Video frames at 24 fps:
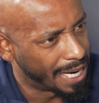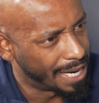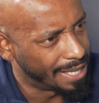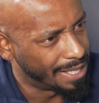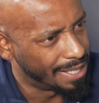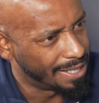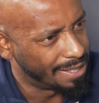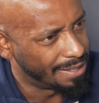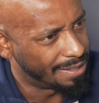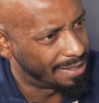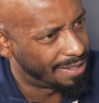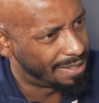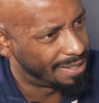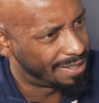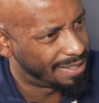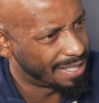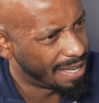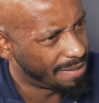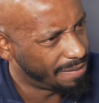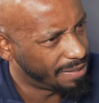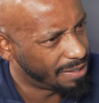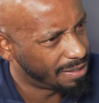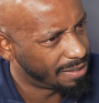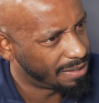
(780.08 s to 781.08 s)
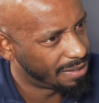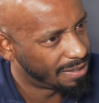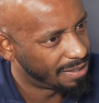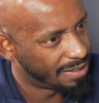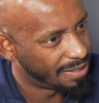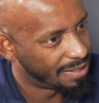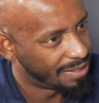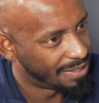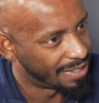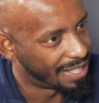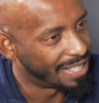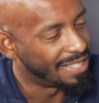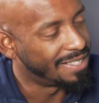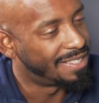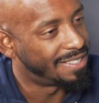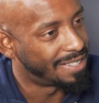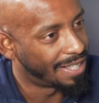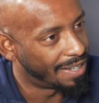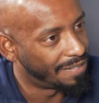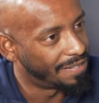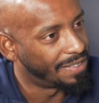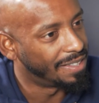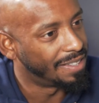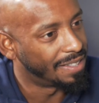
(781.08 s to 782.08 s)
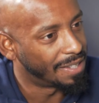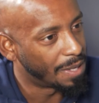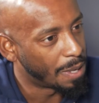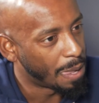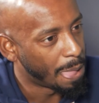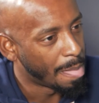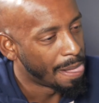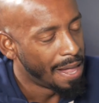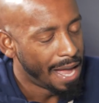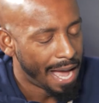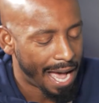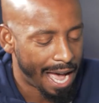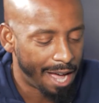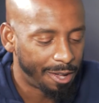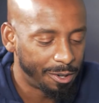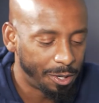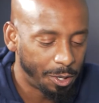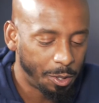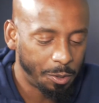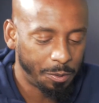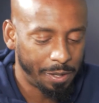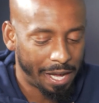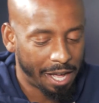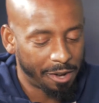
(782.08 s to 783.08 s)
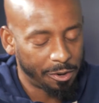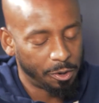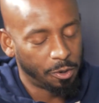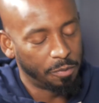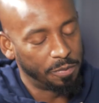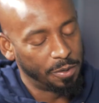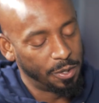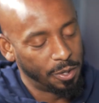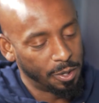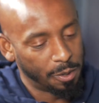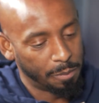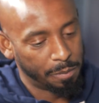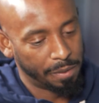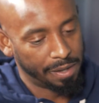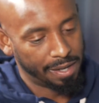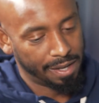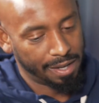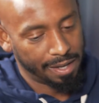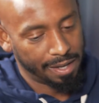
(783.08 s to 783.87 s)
97? 97. Yeah. I don't know if you know, but